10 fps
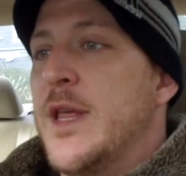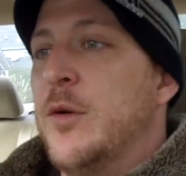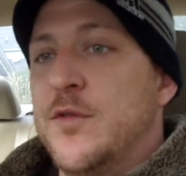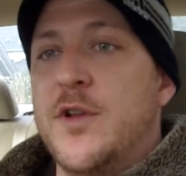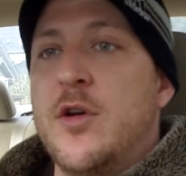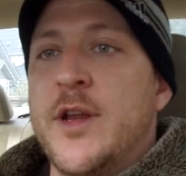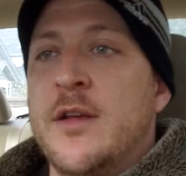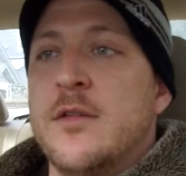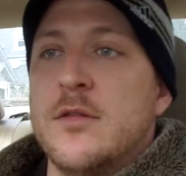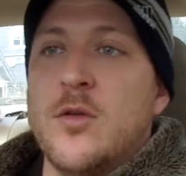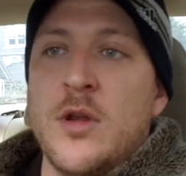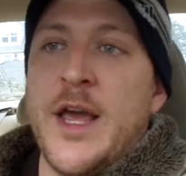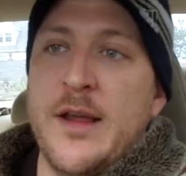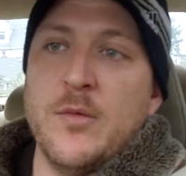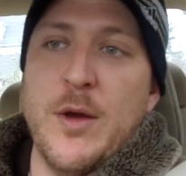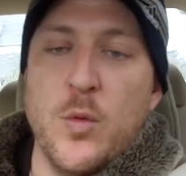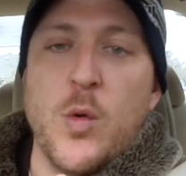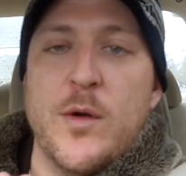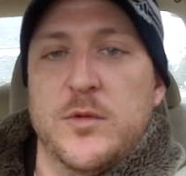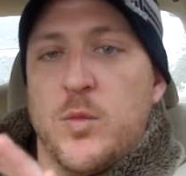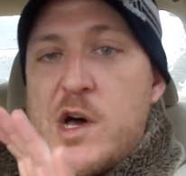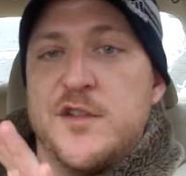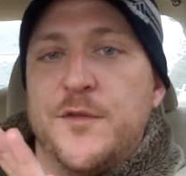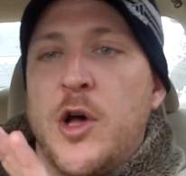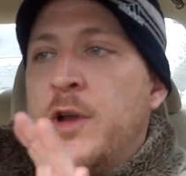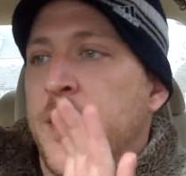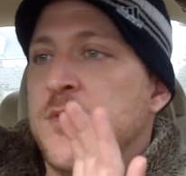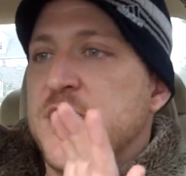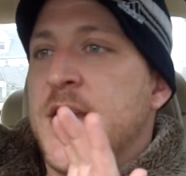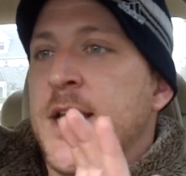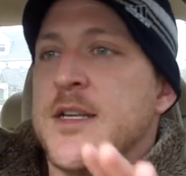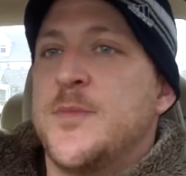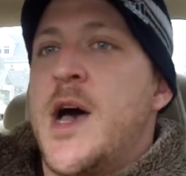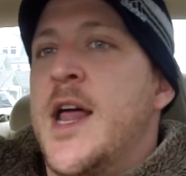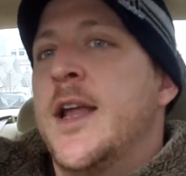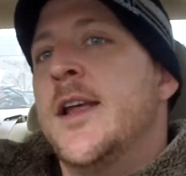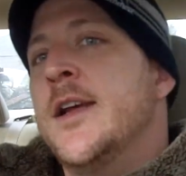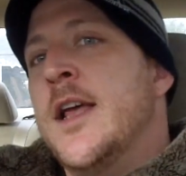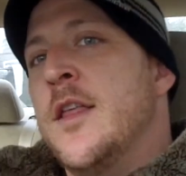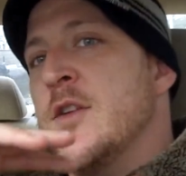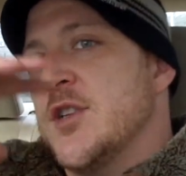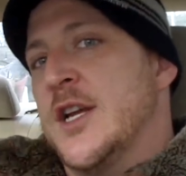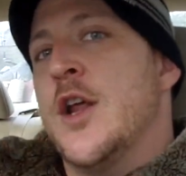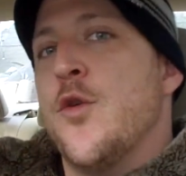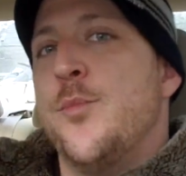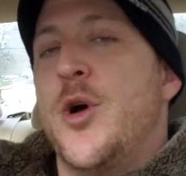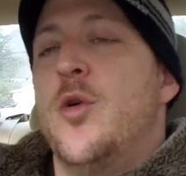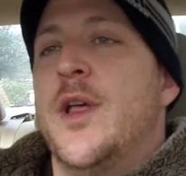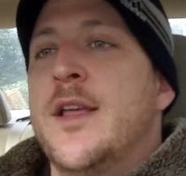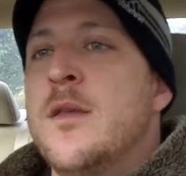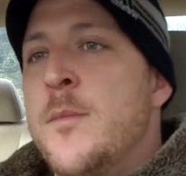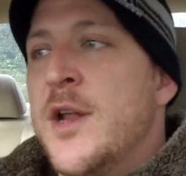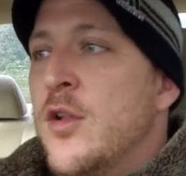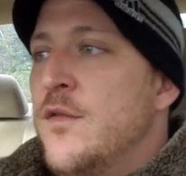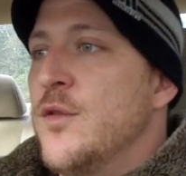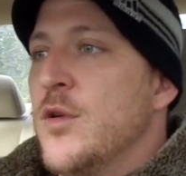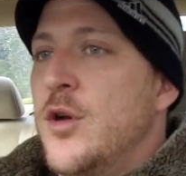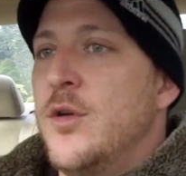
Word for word: that was floating, or like what was floating and was sitting in a spot, and then there's like another boat like in the middle of the